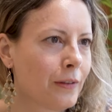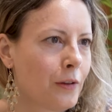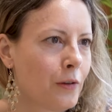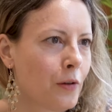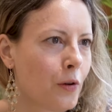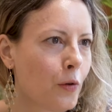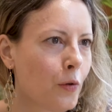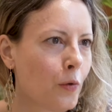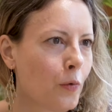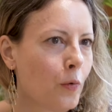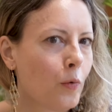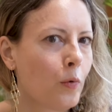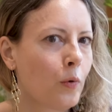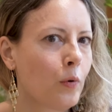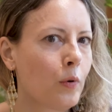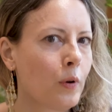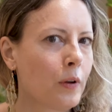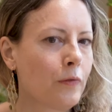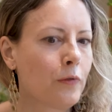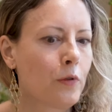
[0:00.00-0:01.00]
you know,
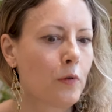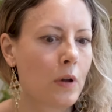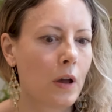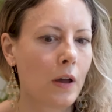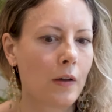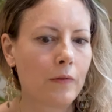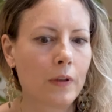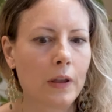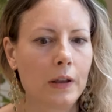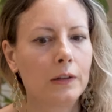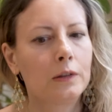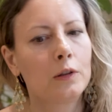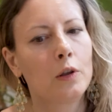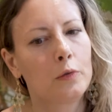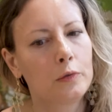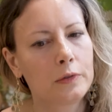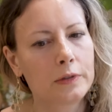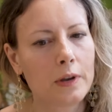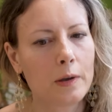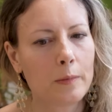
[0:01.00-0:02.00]
or if you have like
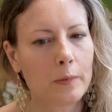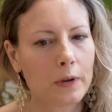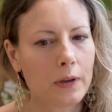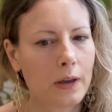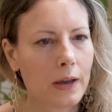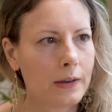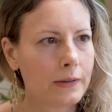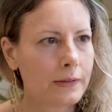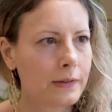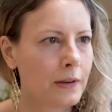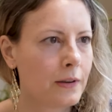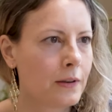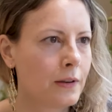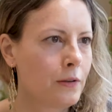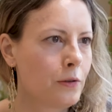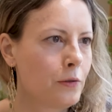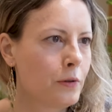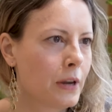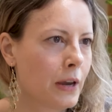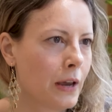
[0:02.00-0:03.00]
low stomach acid
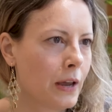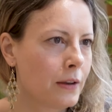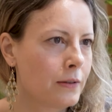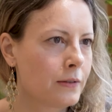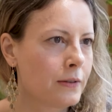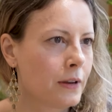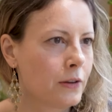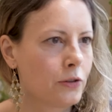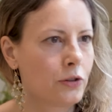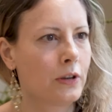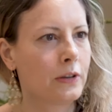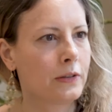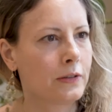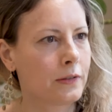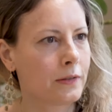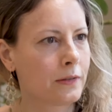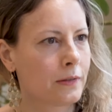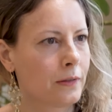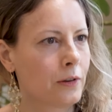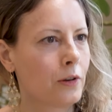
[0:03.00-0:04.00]
and you can't
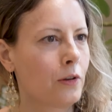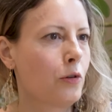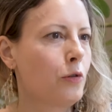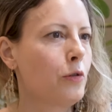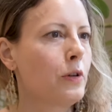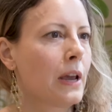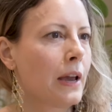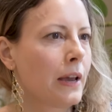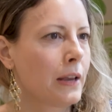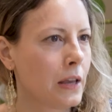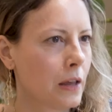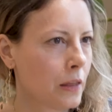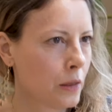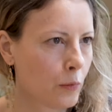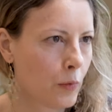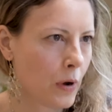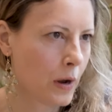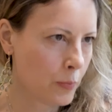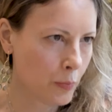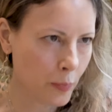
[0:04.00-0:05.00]
digest, you know, you can't get the
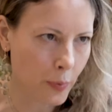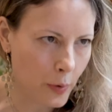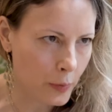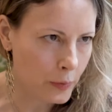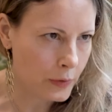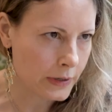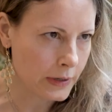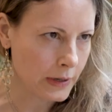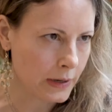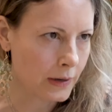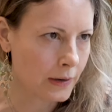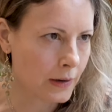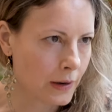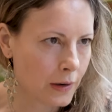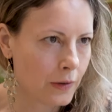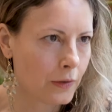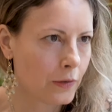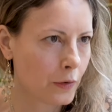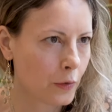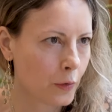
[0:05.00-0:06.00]
right protein
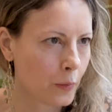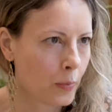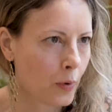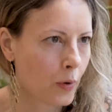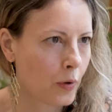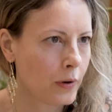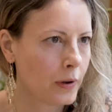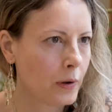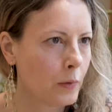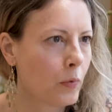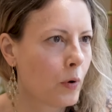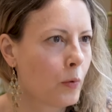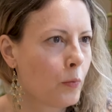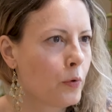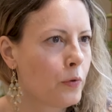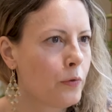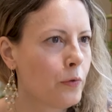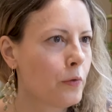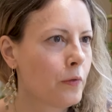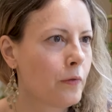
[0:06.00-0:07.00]
into your body, what
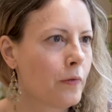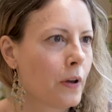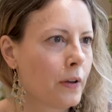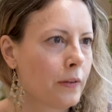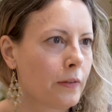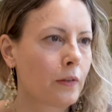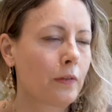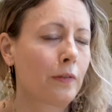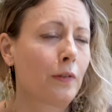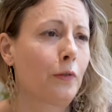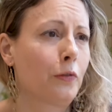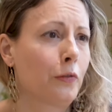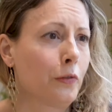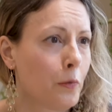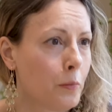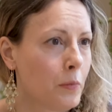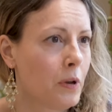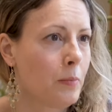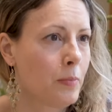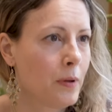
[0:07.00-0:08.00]
would you advise? Because there's so
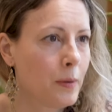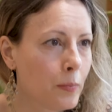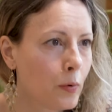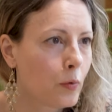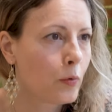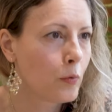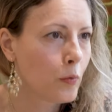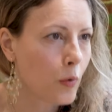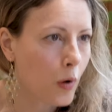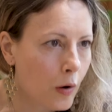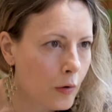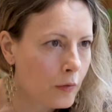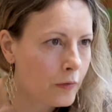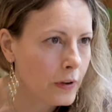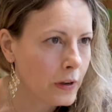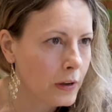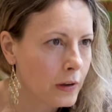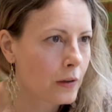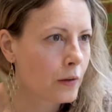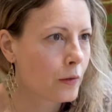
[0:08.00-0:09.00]
many people who who are
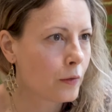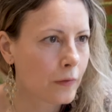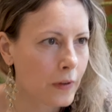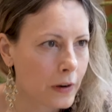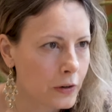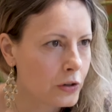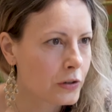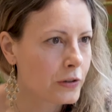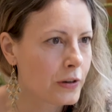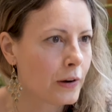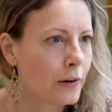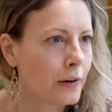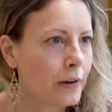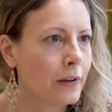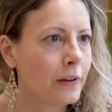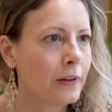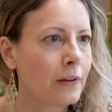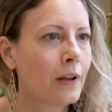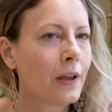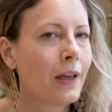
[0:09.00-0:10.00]
vegan or
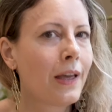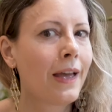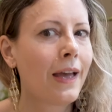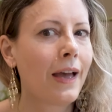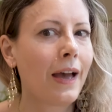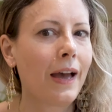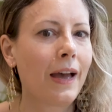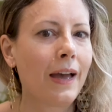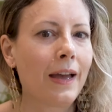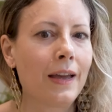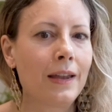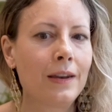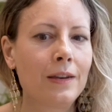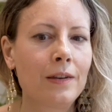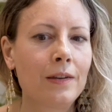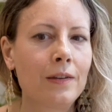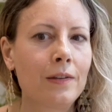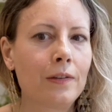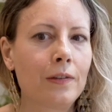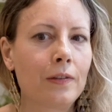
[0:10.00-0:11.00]
vegetarian. Yeah. yeah.
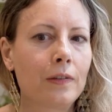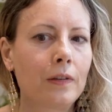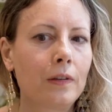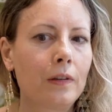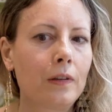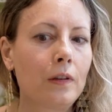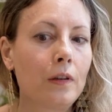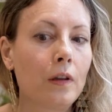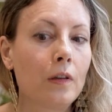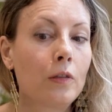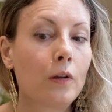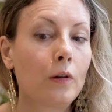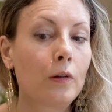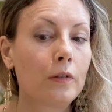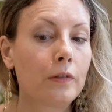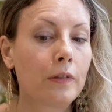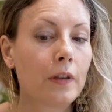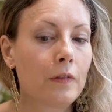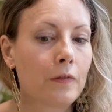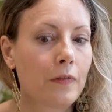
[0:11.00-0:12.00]
And there
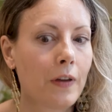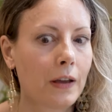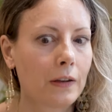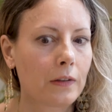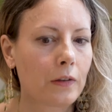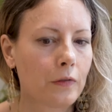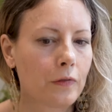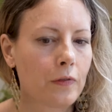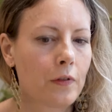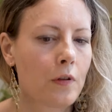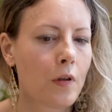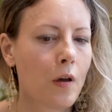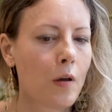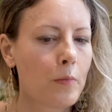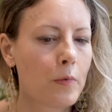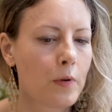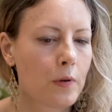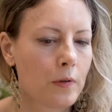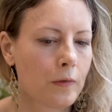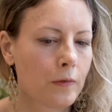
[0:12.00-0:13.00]
is, in fact, a
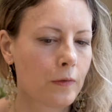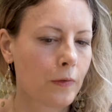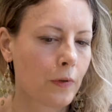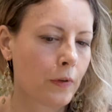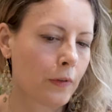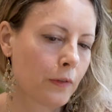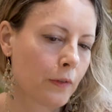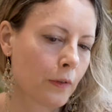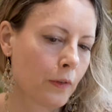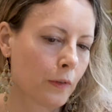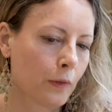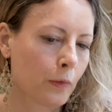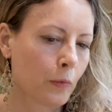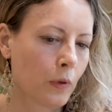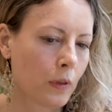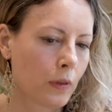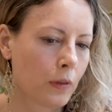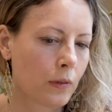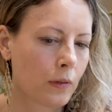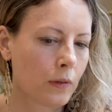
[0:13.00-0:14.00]
phenomenon, for instance,
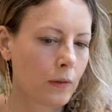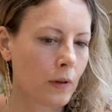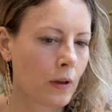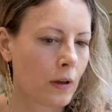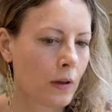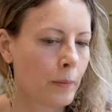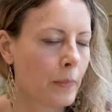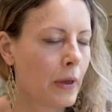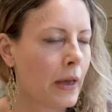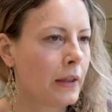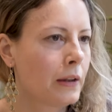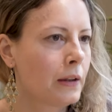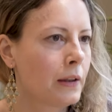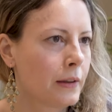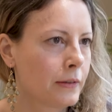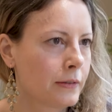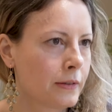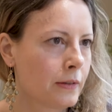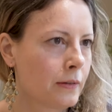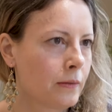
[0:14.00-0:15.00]
with um,
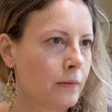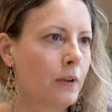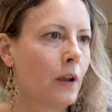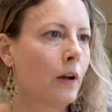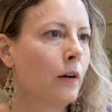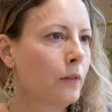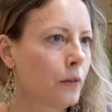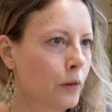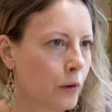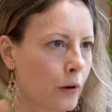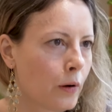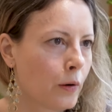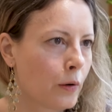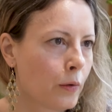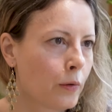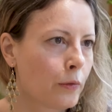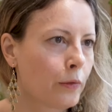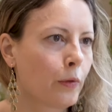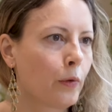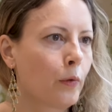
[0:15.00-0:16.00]
adolescent young
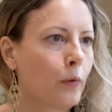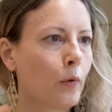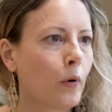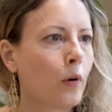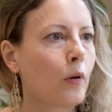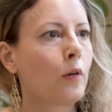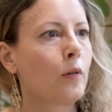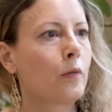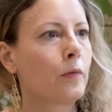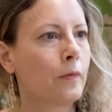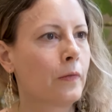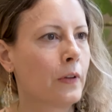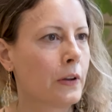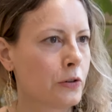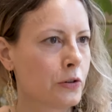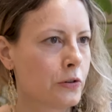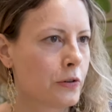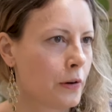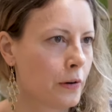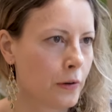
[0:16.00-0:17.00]
girls who are
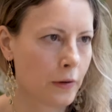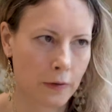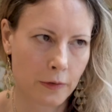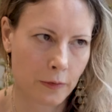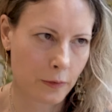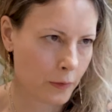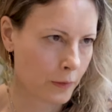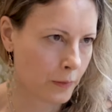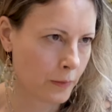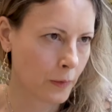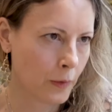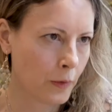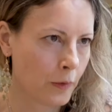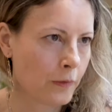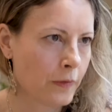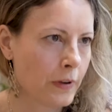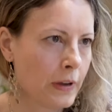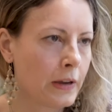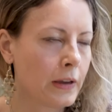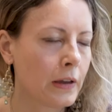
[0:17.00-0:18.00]
vegetarian or, or,
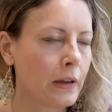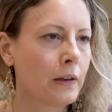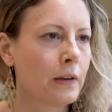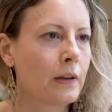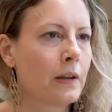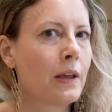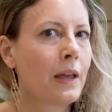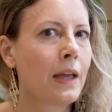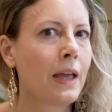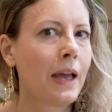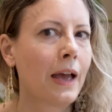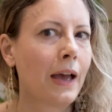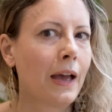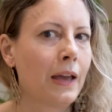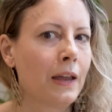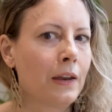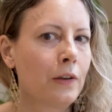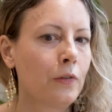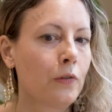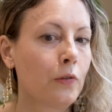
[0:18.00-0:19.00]
vegan
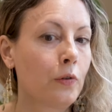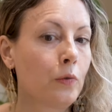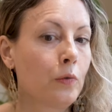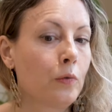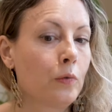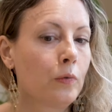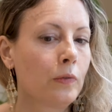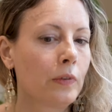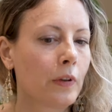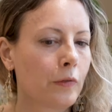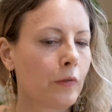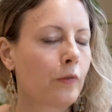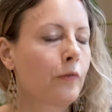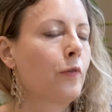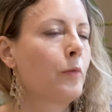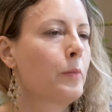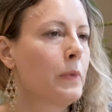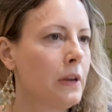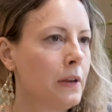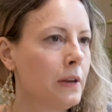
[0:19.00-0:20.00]
and who suffer
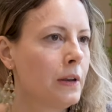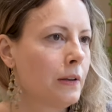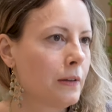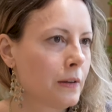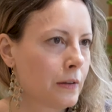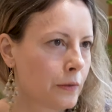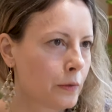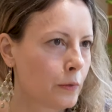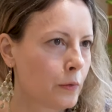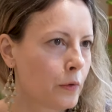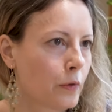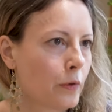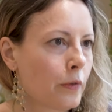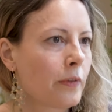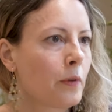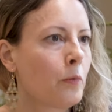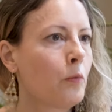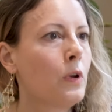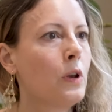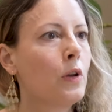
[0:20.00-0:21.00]
from eating
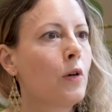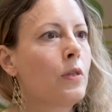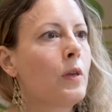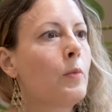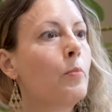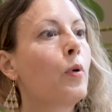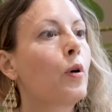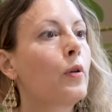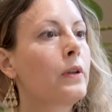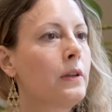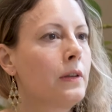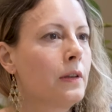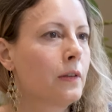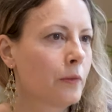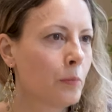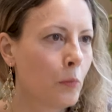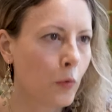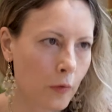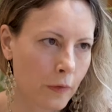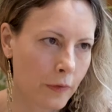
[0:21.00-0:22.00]
disorders. And mm. we know that body
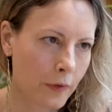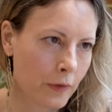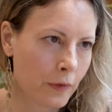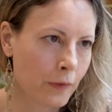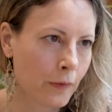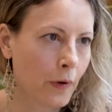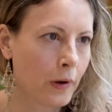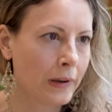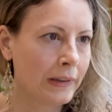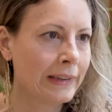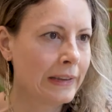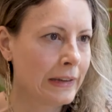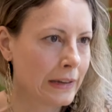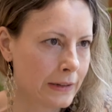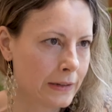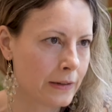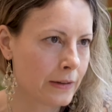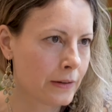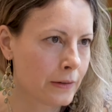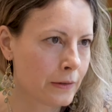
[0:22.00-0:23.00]
dysmorphia is very
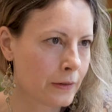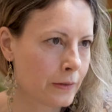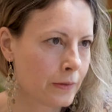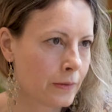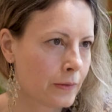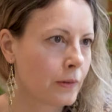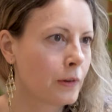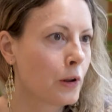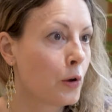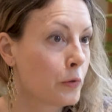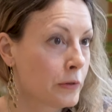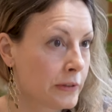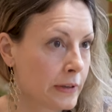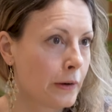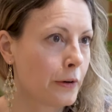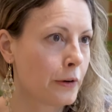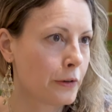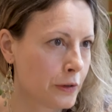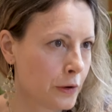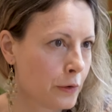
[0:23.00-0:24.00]
linked to low
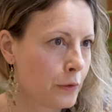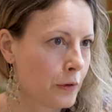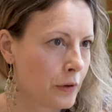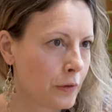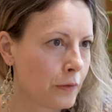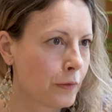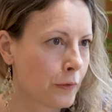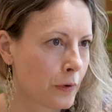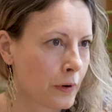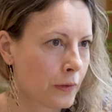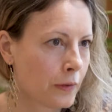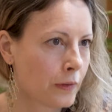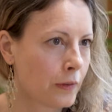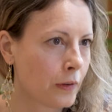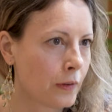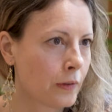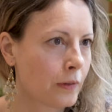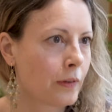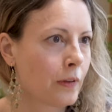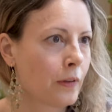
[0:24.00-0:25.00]
serotonin, for
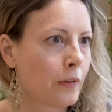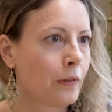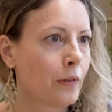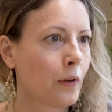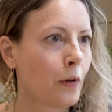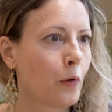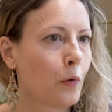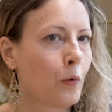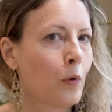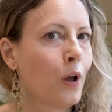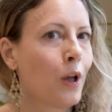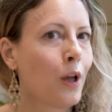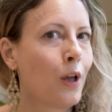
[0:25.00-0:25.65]
instance. And mm. so